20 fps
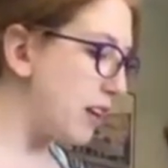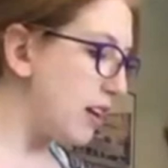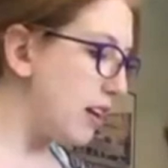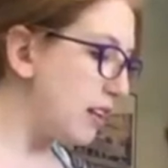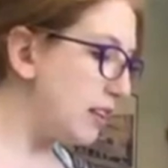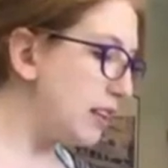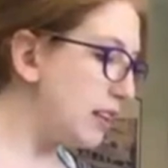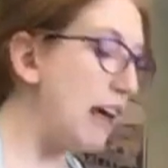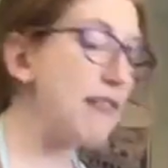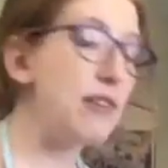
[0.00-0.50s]

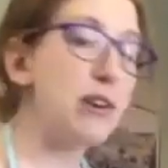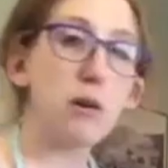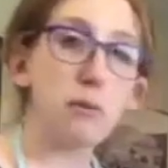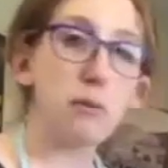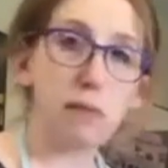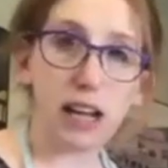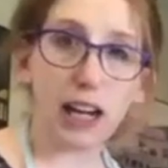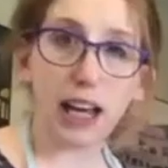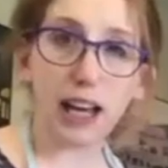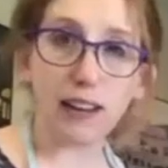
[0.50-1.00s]
leavener
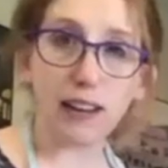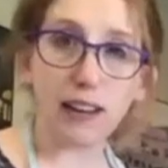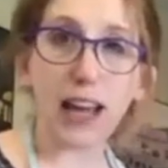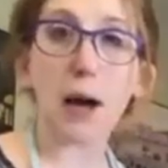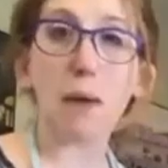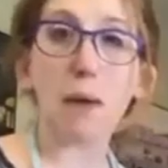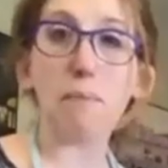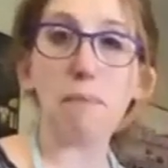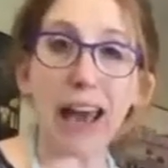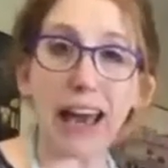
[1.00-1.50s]
meaning like
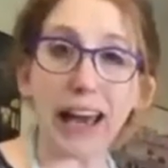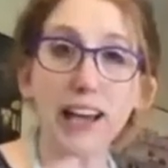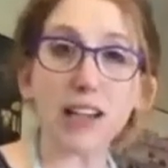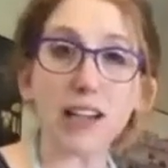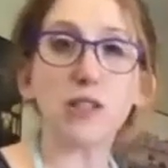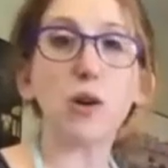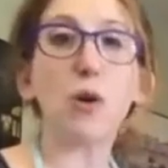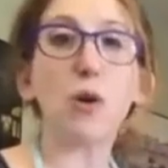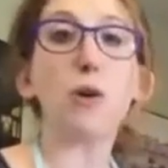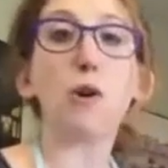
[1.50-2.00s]
a baking
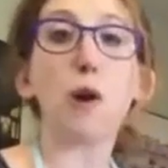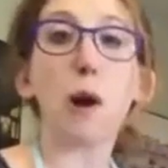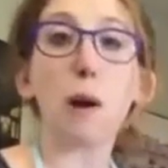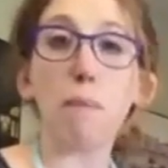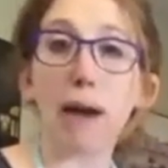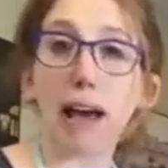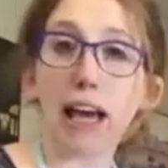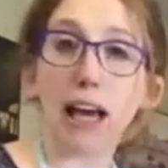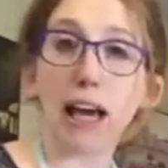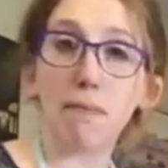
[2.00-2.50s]
soda or a
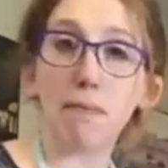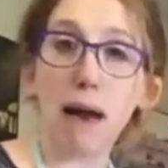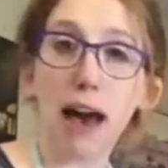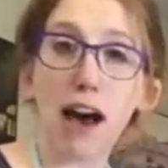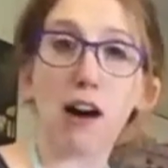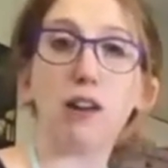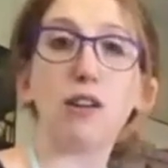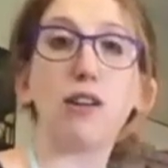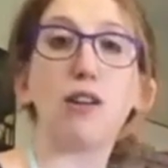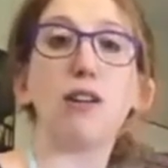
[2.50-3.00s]
baking
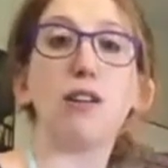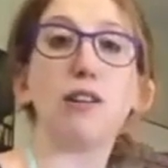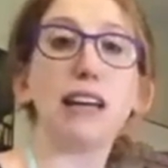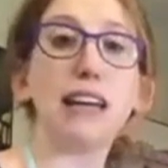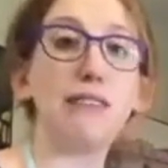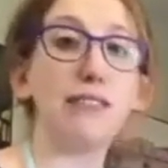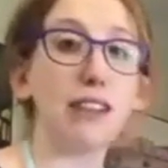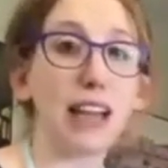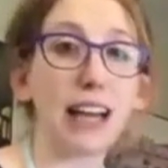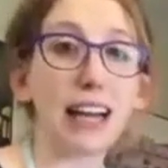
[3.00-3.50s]
powder or
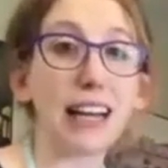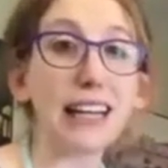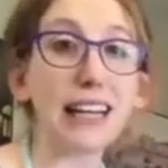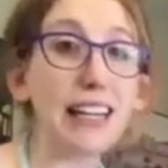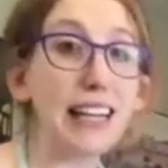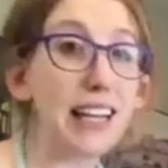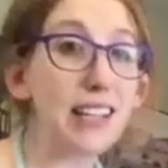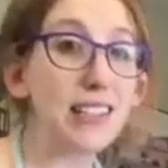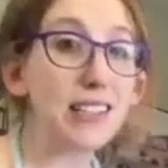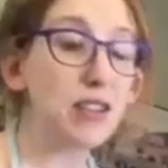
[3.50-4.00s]
even like a
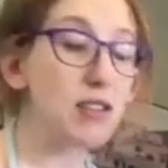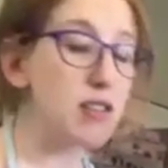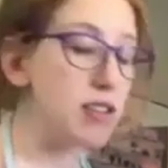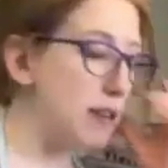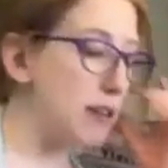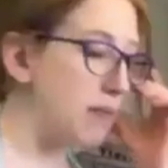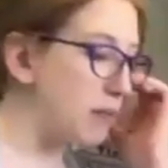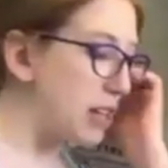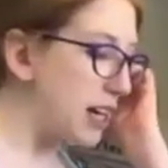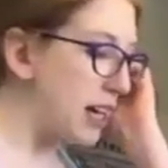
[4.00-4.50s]
yeast or
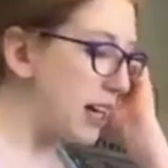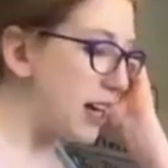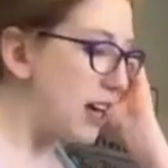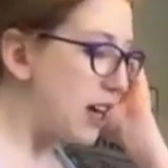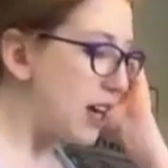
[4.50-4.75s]
something.